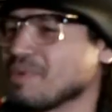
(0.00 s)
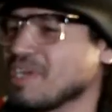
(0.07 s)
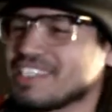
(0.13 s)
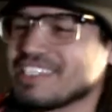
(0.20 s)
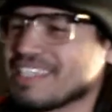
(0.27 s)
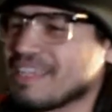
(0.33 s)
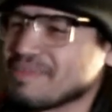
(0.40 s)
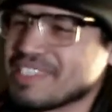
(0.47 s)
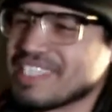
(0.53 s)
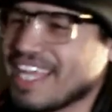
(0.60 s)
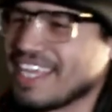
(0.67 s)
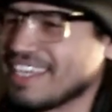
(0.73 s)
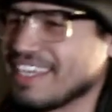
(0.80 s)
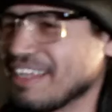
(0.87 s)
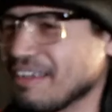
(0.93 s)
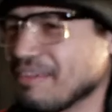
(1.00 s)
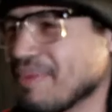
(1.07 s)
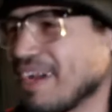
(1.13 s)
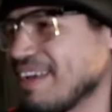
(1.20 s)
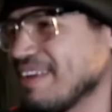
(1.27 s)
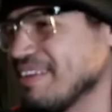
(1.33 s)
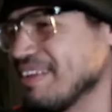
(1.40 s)
go. as much as I'm standing sexy. up.
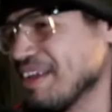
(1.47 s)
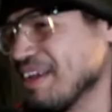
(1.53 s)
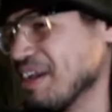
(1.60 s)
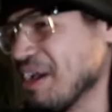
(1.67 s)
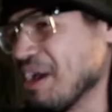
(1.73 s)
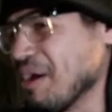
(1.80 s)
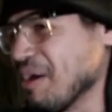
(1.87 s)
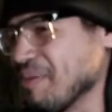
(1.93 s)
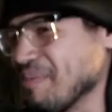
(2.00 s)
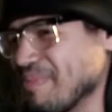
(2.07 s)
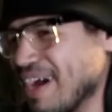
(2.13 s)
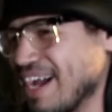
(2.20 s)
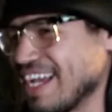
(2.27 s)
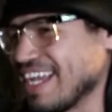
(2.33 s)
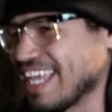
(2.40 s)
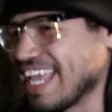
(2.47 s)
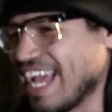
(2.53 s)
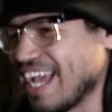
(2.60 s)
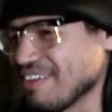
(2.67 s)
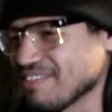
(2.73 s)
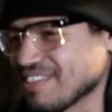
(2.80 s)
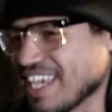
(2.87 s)
My my
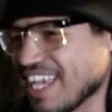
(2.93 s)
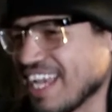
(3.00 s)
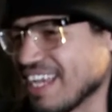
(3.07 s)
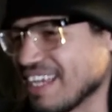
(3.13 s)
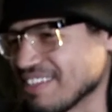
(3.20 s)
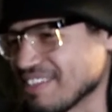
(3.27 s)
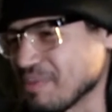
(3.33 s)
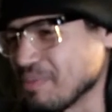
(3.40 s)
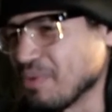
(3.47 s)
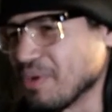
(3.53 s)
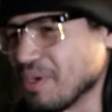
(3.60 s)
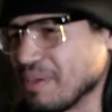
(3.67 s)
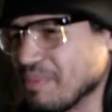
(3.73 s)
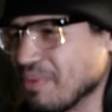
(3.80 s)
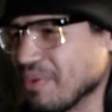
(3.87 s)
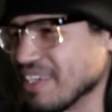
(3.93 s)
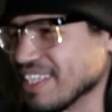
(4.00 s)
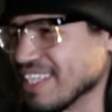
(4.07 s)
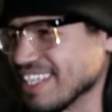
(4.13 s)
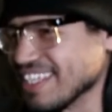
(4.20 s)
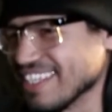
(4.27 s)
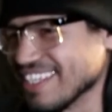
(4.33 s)
calves can't support more
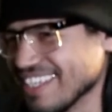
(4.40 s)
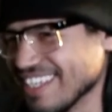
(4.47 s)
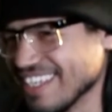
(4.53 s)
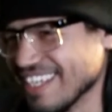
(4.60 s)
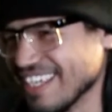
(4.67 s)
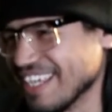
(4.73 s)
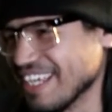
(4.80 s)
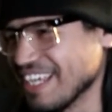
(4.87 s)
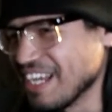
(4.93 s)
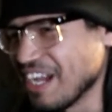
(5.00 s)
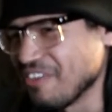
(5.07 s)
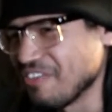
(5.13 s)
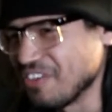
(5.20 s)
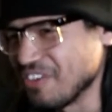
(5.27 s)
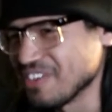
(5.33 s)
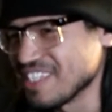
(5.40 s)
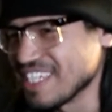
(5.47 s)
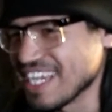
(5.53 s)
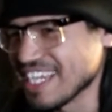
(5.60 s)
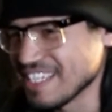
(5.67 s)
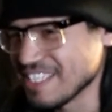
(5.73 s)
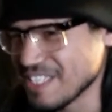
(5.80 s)
than a few seconds.